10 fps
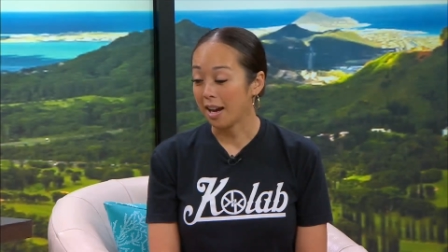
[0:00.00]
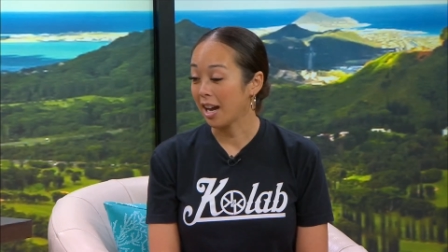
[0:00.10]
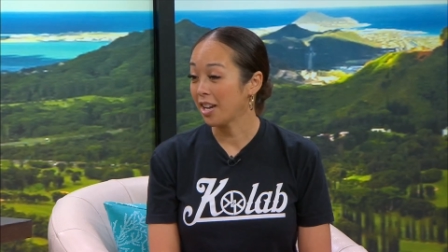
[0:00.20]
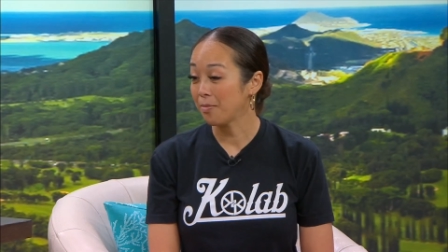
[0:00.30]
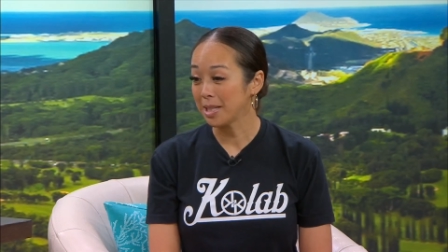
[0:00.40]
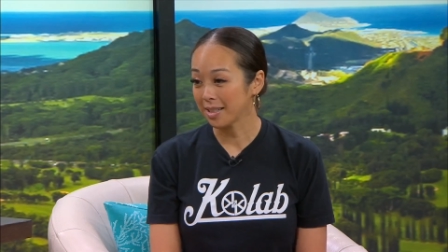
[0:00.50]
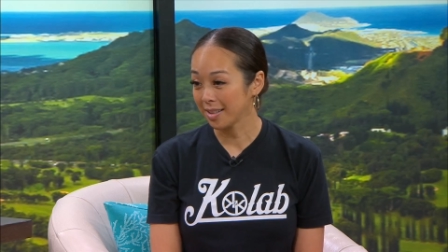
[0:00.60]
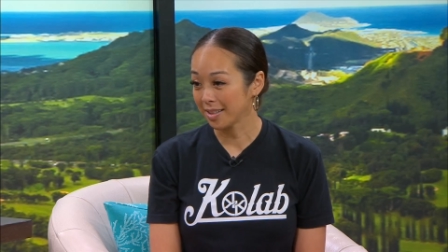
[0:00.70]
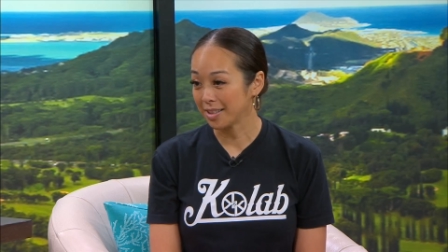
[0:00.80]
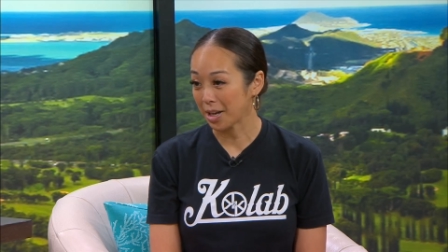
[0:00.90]
I have been
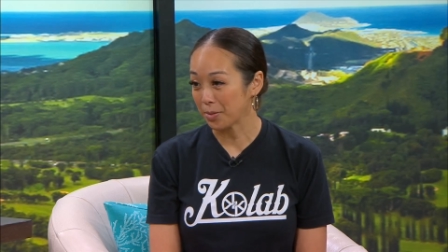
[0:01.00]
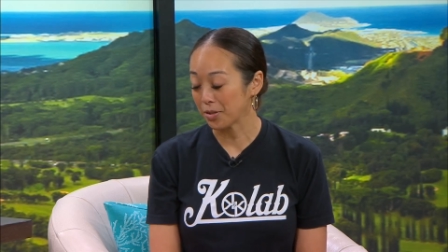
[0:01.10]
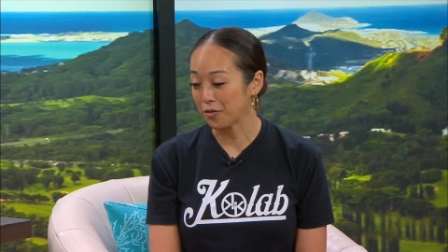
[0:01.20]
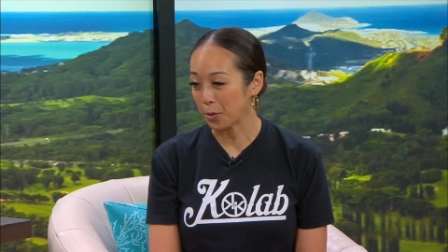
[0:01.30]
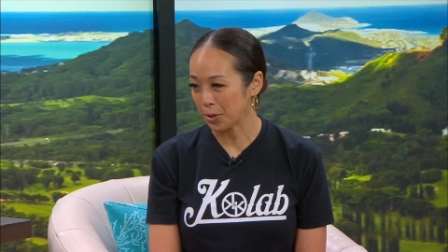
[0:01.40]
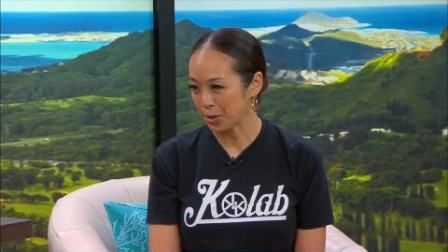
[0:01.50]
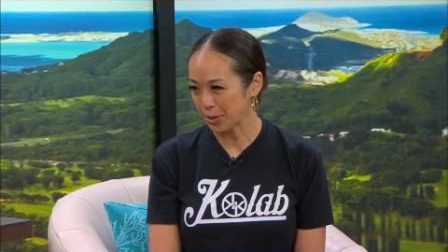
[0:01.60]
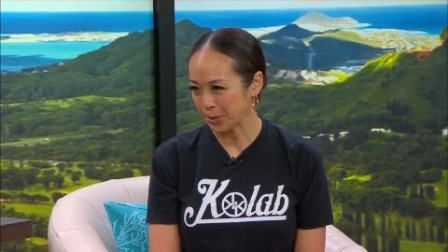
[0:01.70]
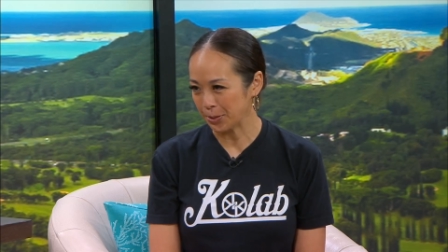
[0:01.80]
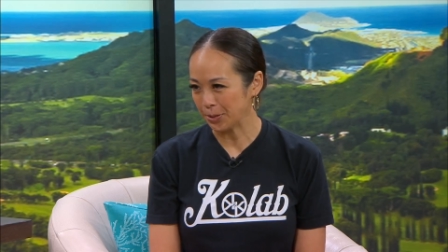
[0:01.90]
dancing since I was 4
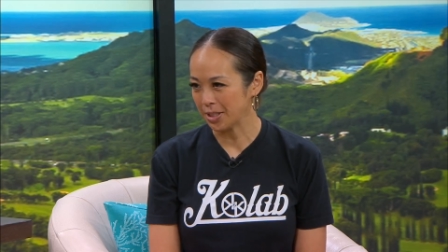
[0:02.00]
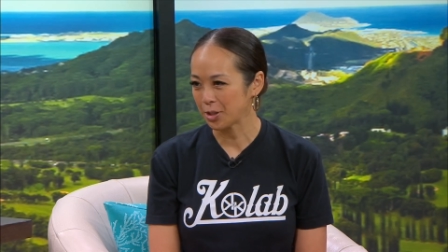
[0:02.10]
years old,